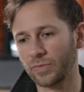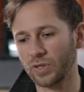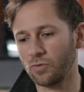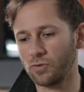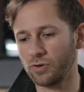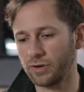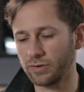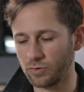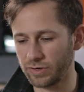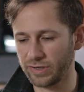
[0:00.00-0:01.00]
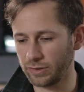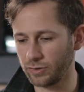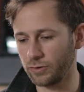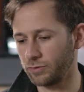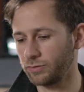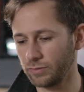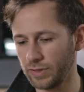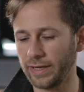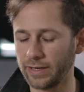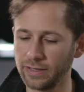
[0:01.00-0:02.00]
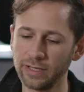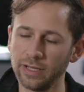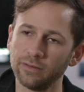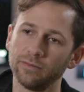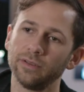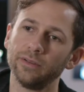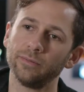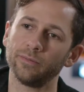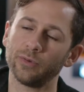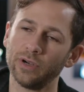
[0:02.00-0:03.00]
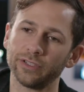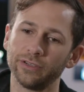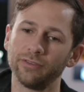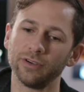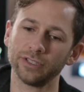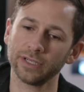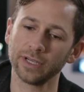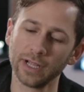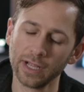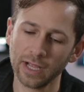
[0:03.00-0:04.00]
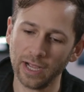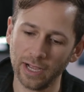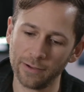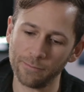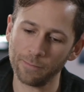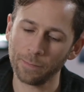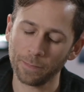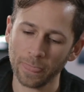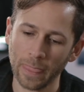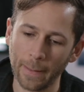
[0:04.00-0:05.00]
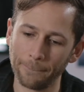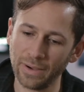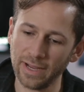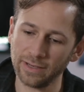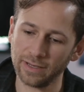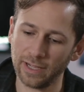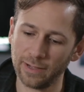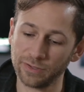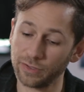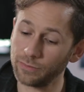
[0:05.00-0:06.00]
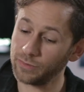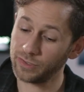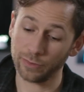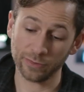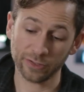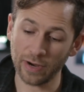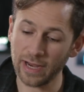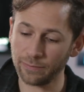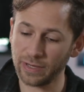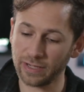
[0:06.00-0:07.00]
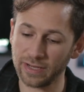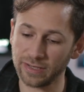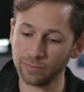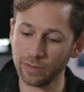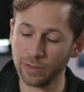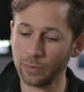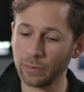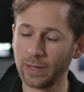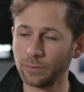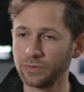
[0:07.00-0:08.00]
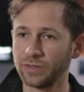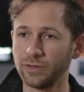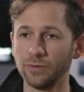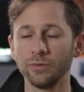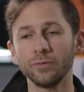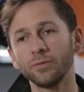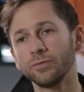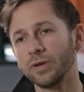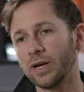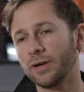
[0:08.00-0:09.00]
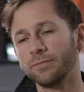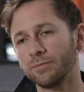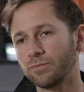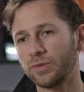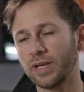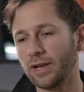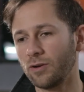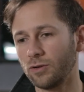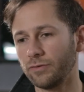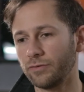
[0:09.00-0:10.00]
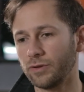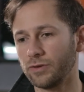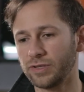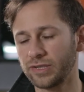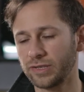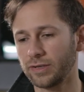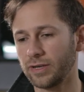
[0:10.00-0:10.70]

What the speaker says: Or silicone, like in the production version. So it was great because we were able to get all of those